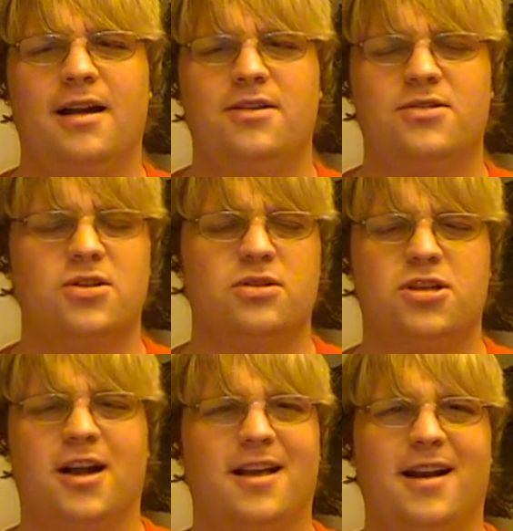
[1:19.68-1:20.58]
You should
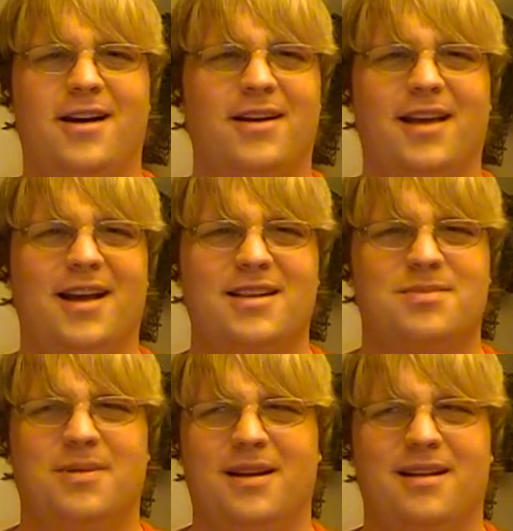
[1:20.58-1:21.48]
check it out, I
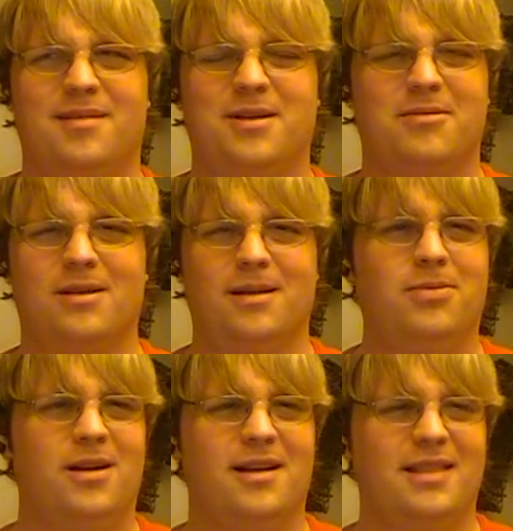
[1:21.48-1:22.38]
guess, but I'm not really
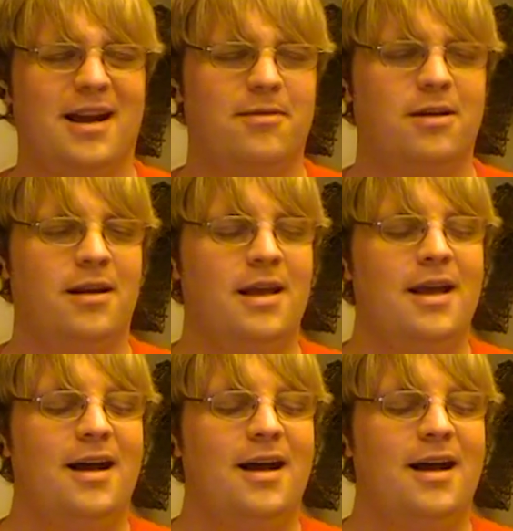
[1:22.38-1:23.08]
plugging that one.